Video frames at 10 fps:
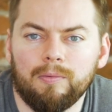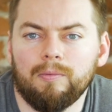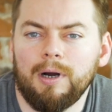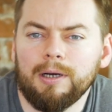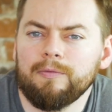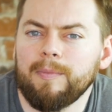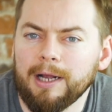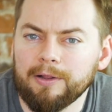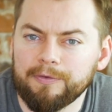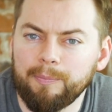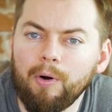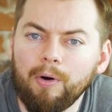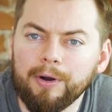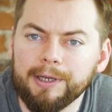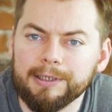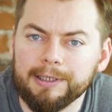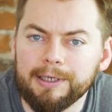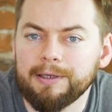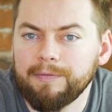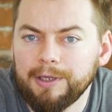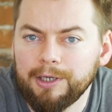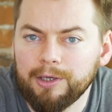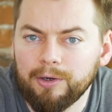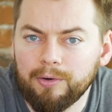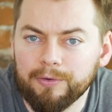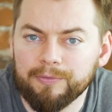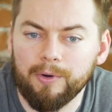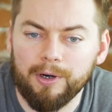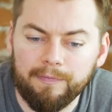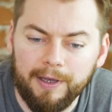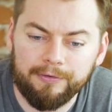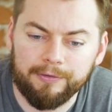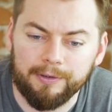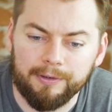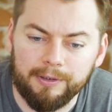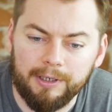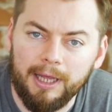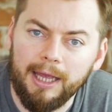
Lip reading: One of Michael's point in the video was motivation.